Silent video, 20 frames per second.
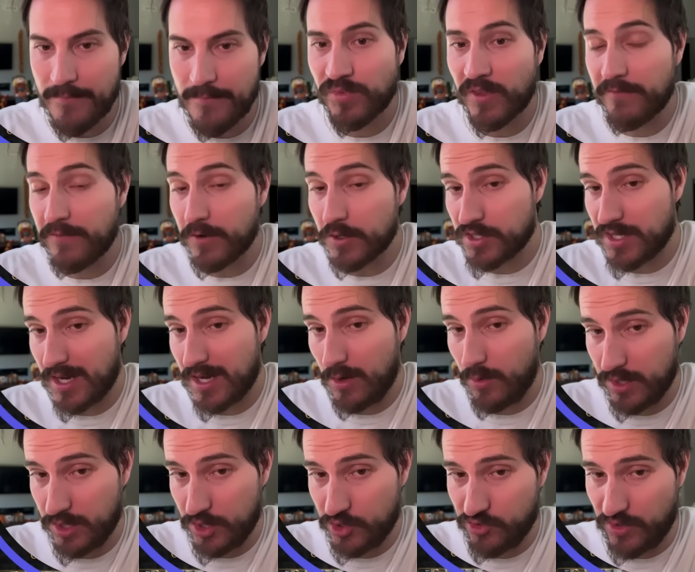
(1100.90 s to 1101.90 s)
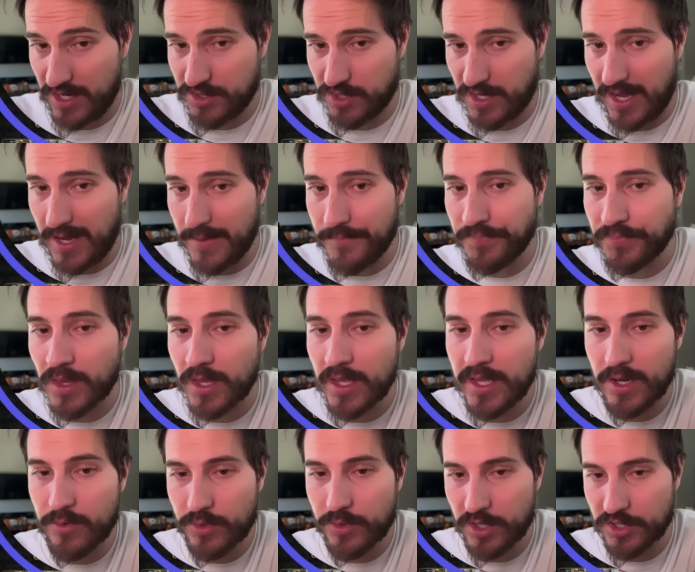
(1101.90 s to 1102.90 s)
First thing I want to address, okay,
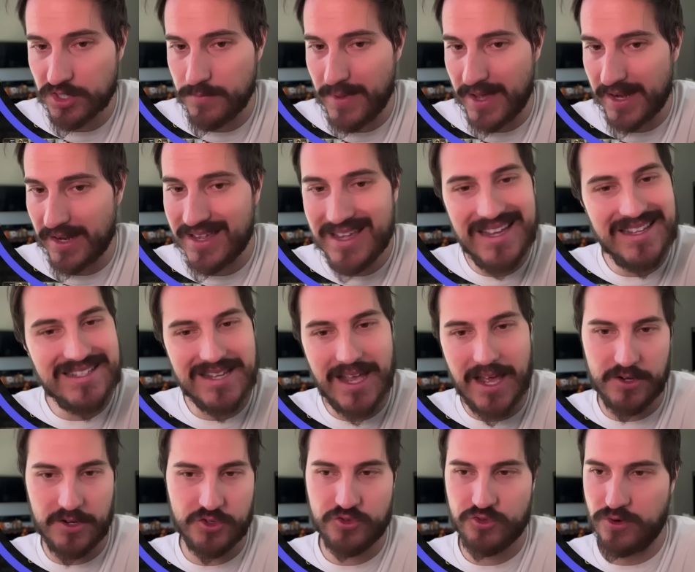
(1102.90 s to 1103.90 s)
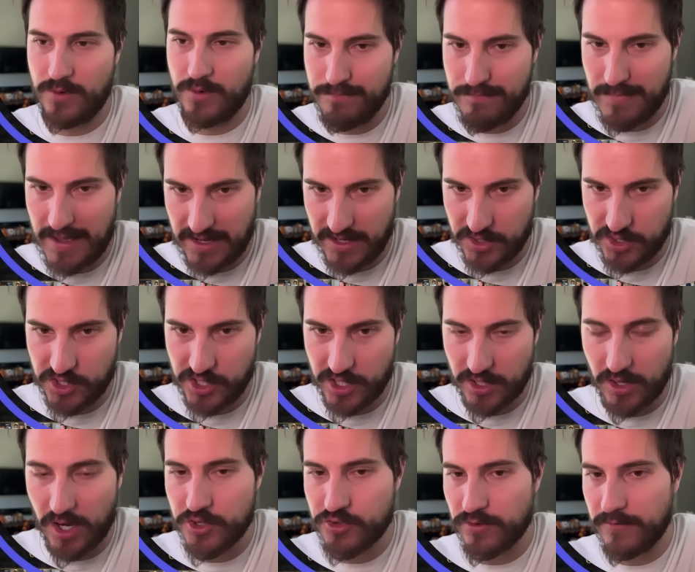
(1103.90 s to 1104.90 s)
in regards to Meta, it's had a tremendous
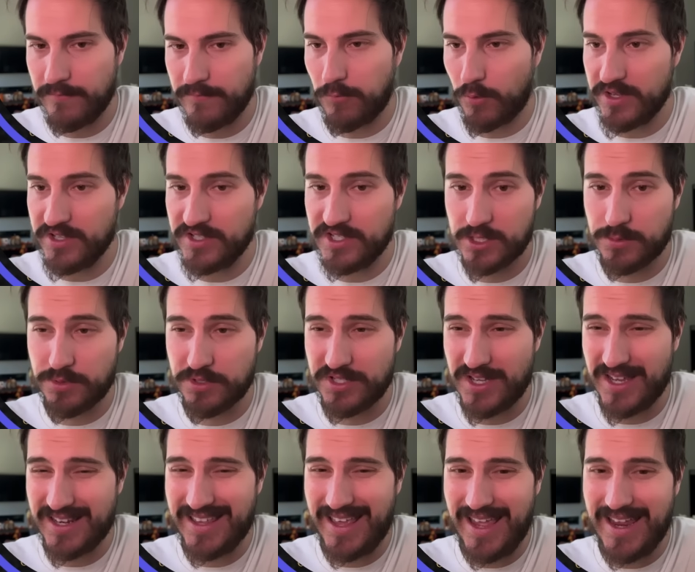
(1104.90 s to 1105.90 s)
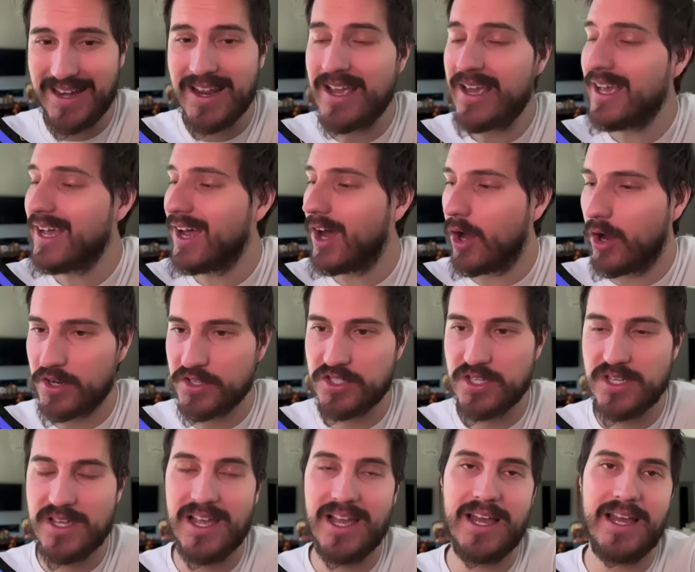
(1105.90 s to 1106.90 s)
year, 146% gain.
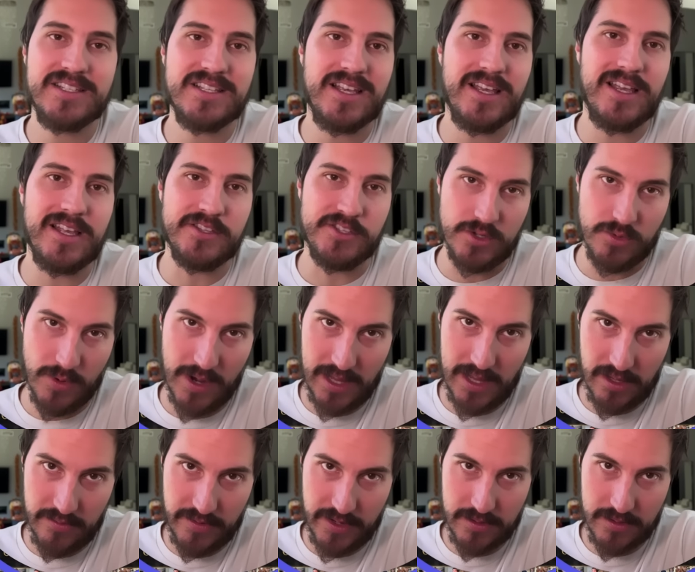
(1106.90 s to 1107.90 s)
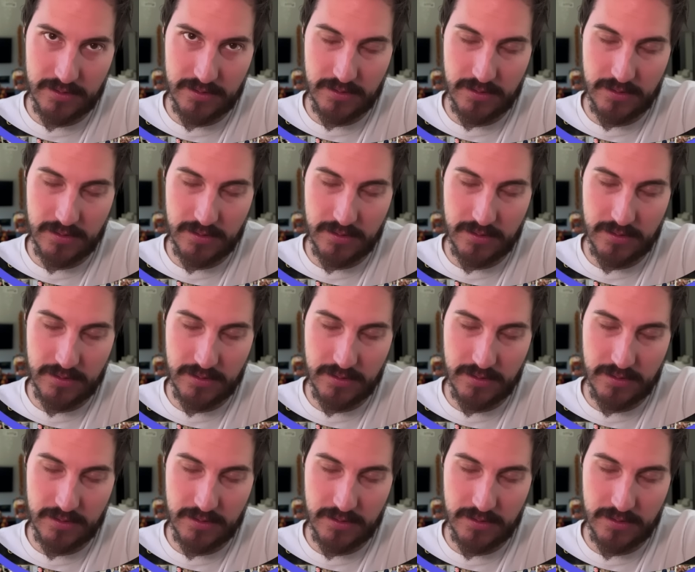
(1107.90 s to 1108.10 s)
Honestly, guys, it's irrelevant.